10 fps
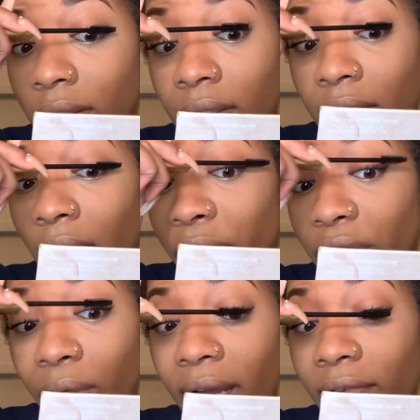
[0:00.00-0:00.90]
I really
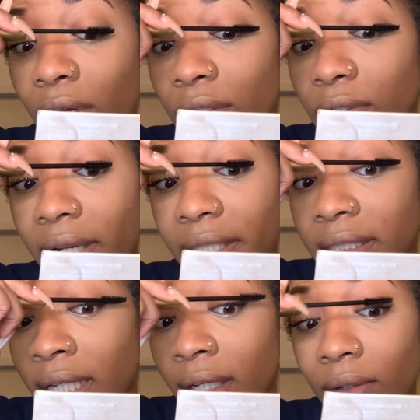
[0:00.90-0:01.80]
don't have a go-to
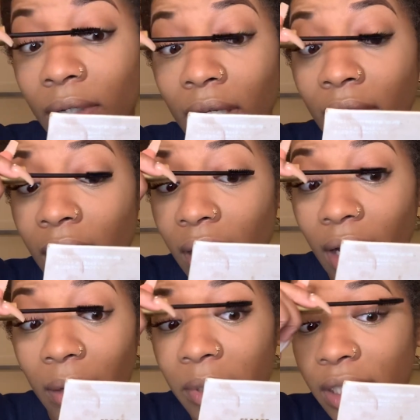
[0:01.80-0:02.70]
hairstyle. I've
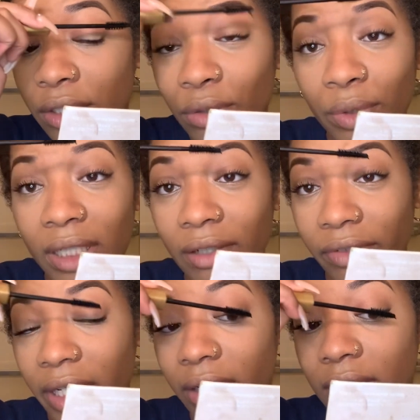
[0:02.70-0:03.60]
been doing different
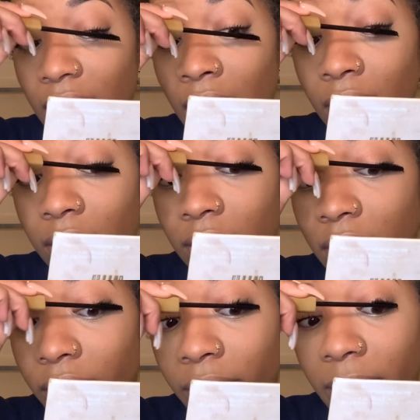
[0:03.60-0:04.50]
hairstyles,
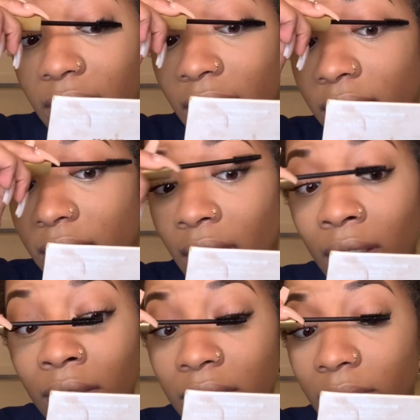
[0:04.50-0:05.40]
different particular
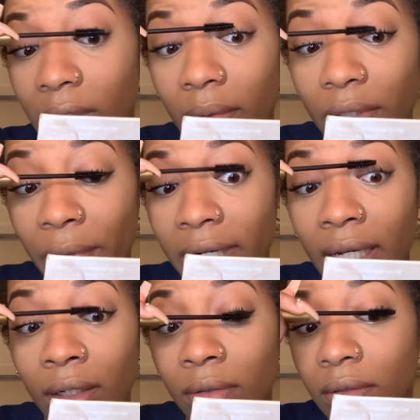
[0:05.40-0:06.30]
styles. Sometimes I wear it
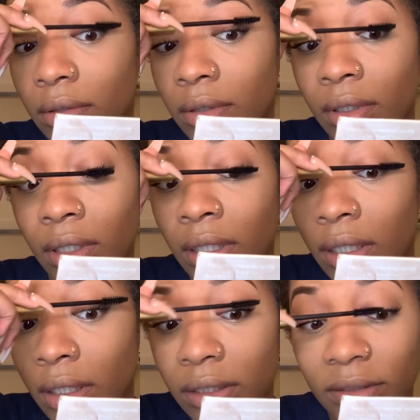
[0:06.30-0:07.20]
out,
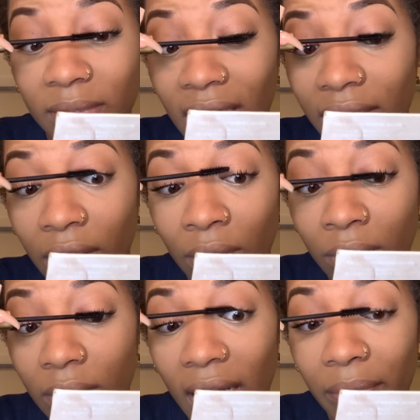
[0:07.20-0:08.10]
sometimes I don't.
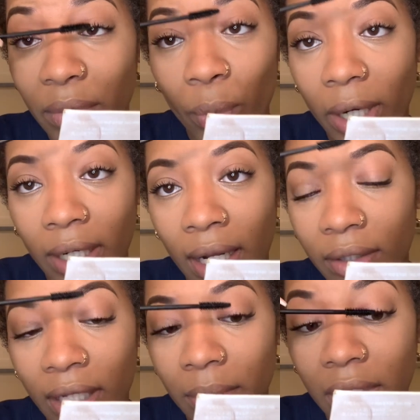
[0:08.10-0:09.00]
I haven't been wearing it out
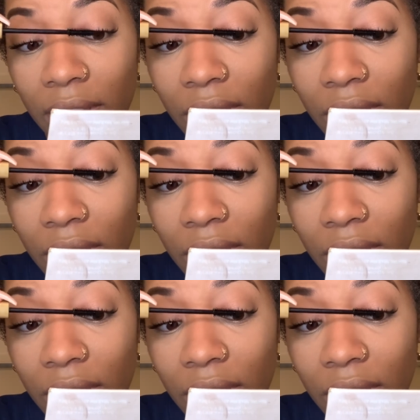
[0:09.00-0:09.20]
that much.